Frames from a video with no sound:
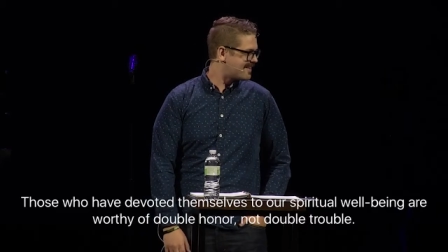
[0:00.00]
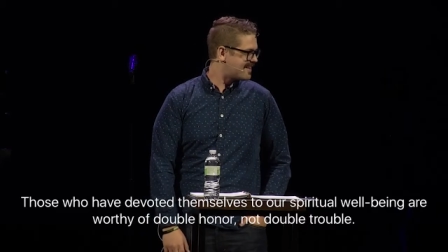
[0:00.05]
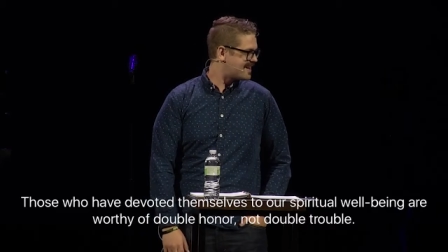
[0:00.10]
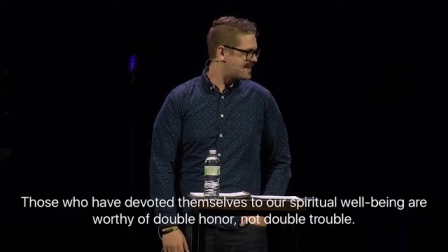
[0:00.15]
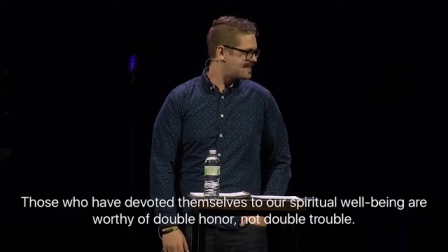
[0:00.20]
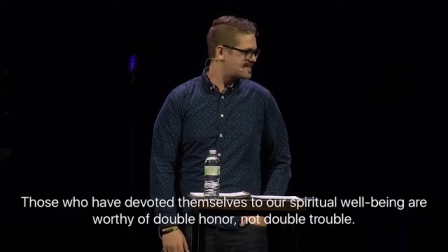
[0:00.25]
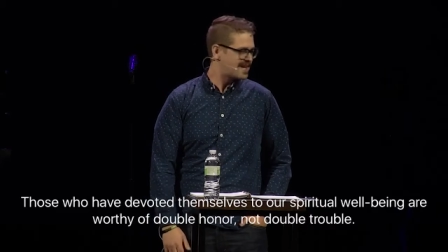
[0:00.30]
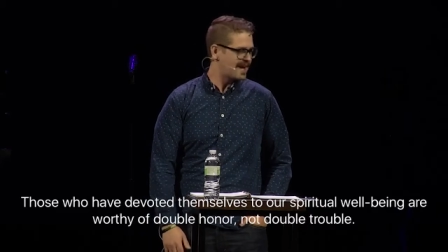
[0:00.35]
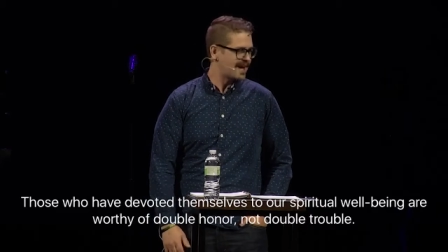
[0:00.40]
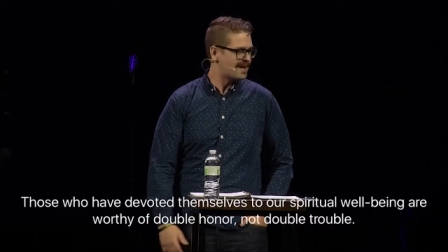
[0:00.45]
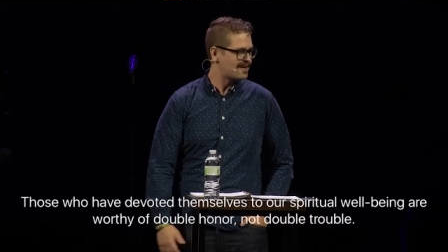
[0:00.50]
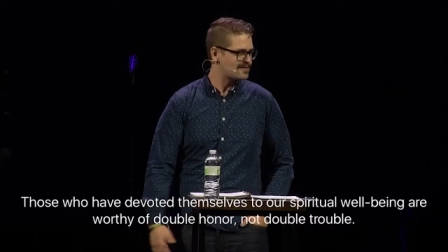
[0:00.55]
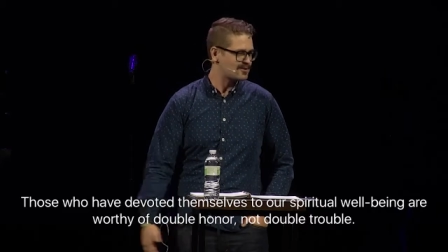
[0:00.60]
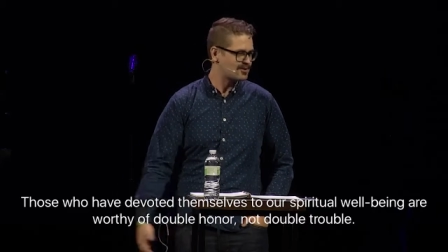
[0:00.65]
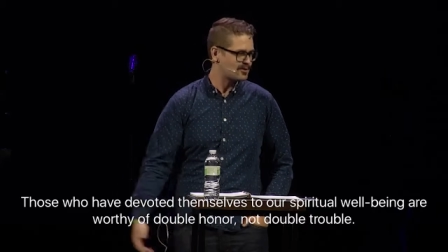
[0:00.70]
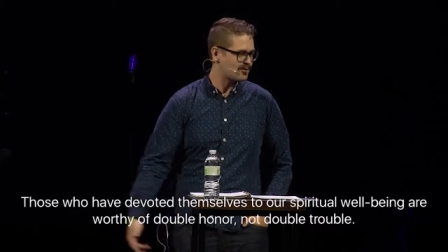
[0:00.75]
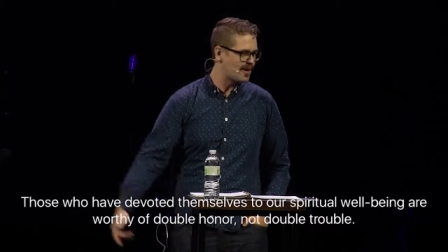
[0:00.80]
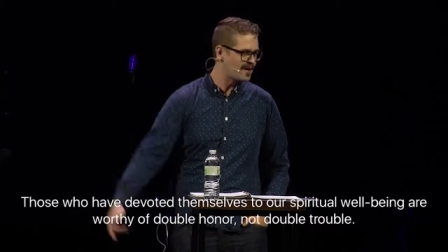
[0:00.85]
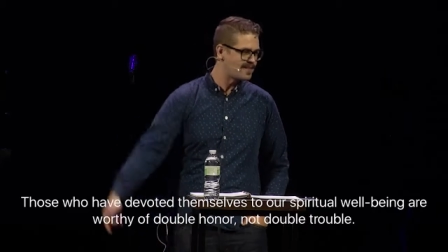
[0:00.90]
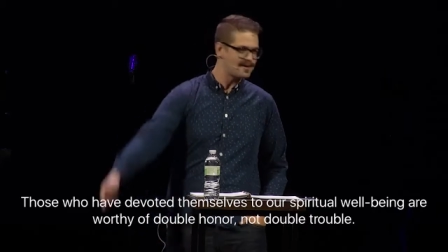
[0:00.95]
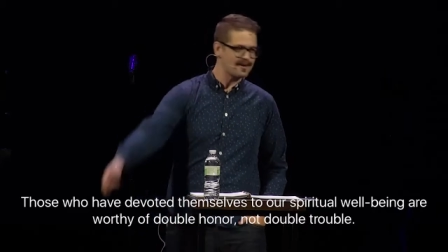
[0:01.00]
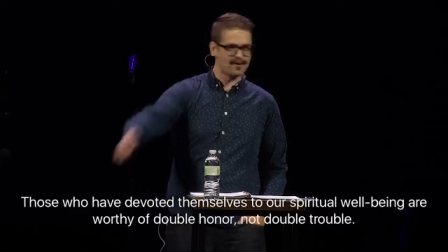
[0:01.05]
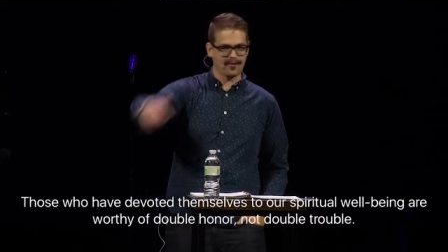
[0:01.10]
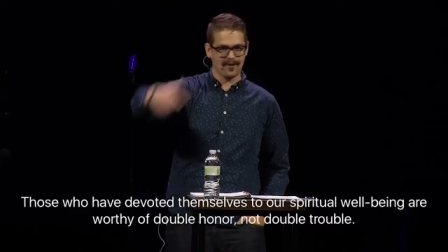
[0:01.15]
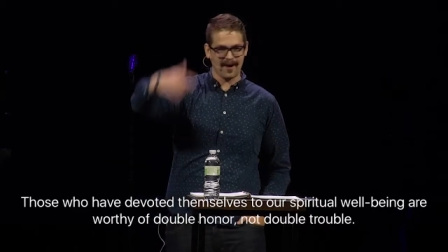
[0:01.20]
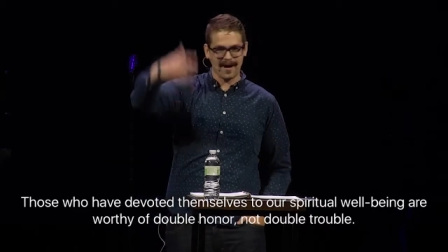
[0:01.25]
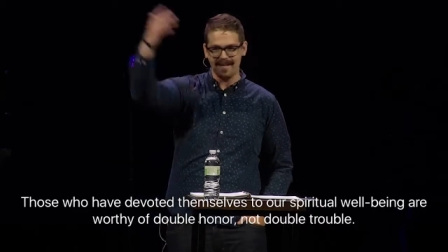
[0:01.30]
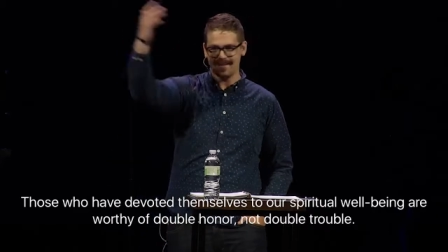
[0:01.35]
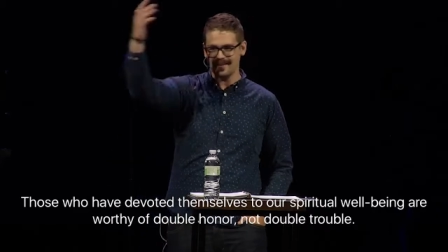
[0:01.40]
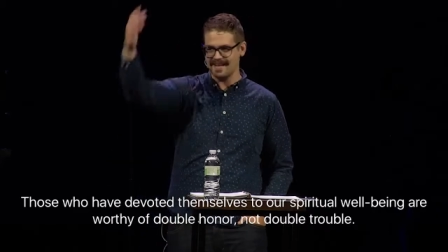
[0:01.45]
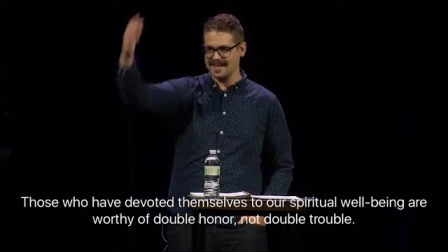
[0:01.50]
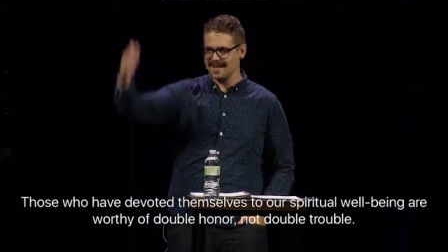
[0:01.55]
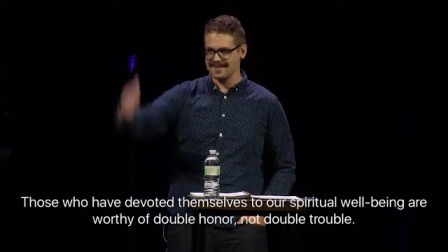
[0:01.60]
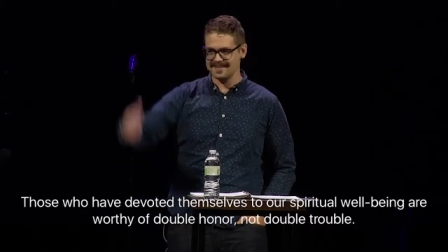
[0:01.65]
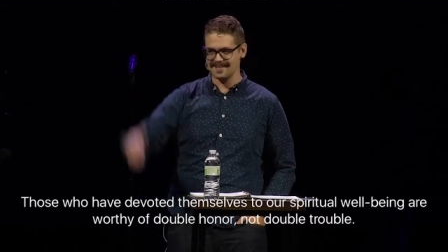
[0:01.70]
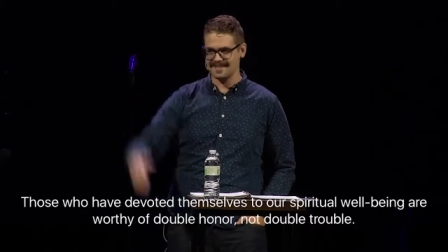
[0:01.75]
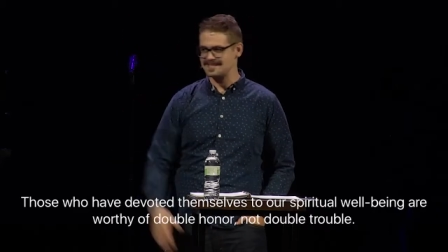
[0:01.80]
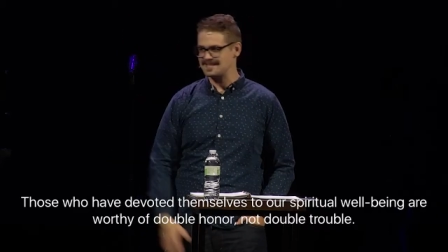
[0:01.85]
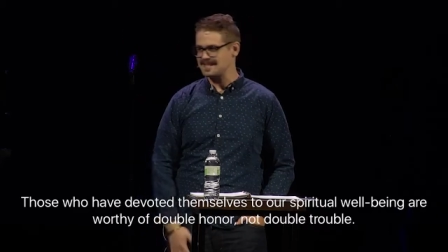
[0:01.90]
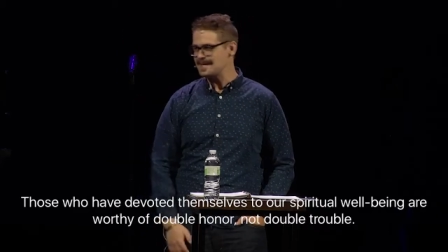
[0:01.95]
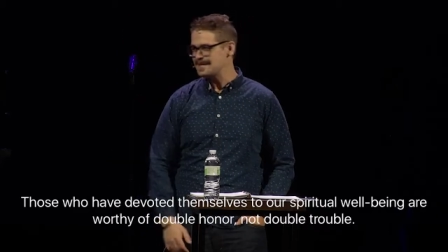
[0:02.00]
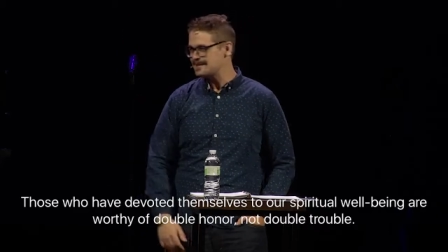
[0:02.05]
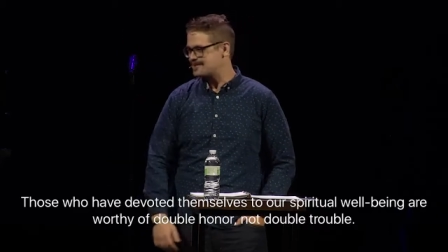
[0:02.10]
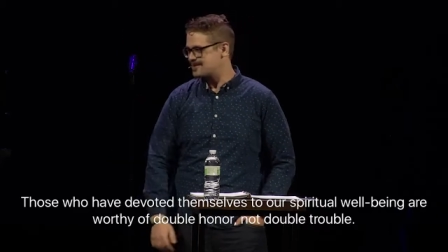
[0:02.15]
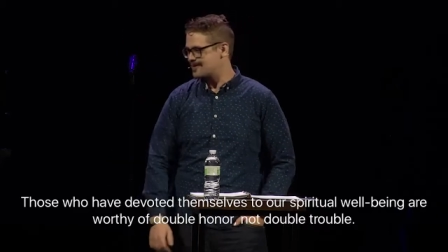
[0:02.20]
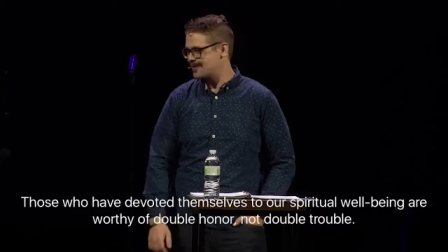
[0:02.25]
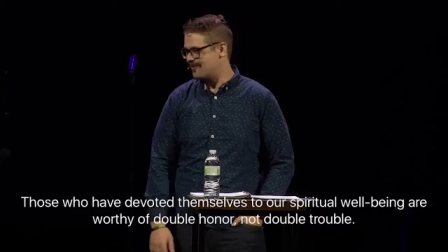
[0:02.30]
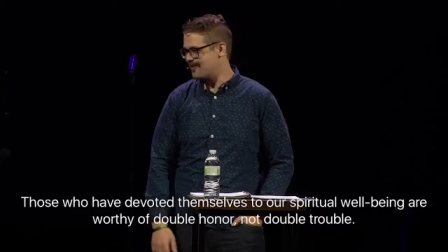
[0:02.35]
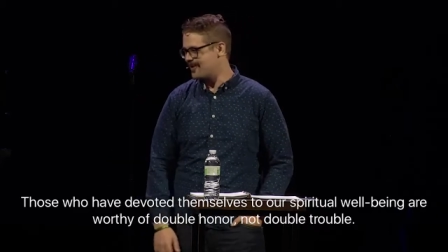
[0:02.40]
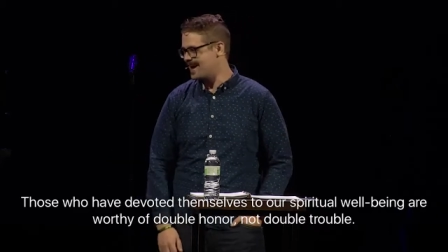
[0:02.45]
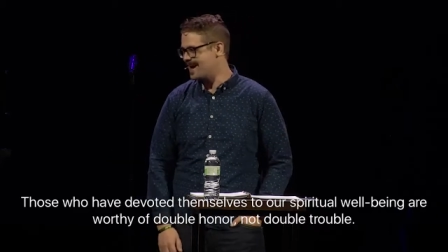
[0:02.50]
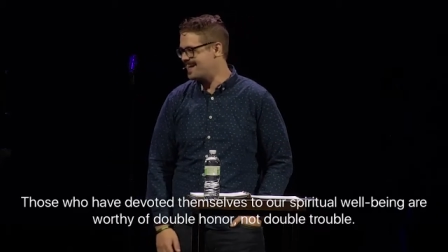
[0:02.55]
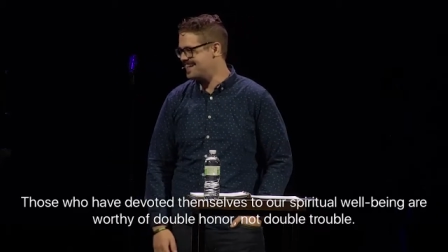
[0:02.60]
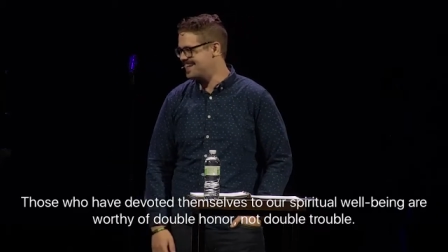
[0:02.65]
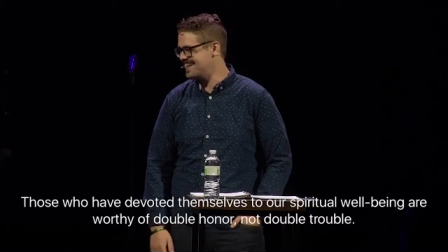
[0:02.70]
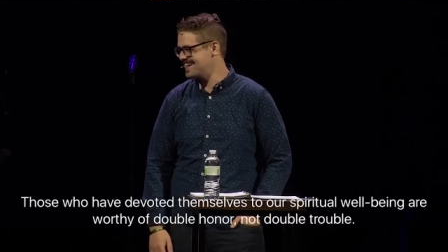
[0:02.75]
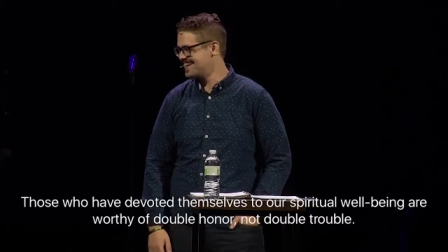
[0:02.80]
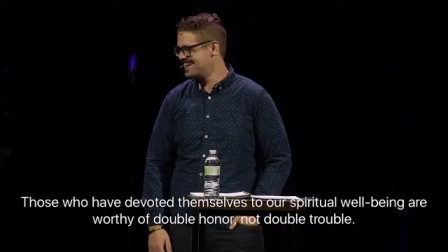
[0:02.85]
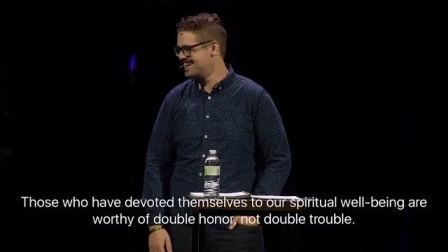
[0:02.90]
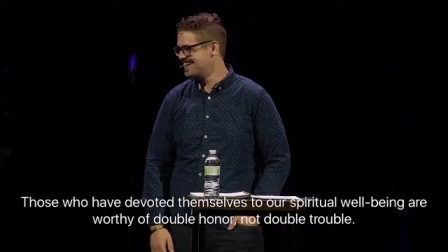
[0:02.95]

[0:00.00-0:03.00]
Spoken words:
It's got to tread the grain. Let it at least eat some, right?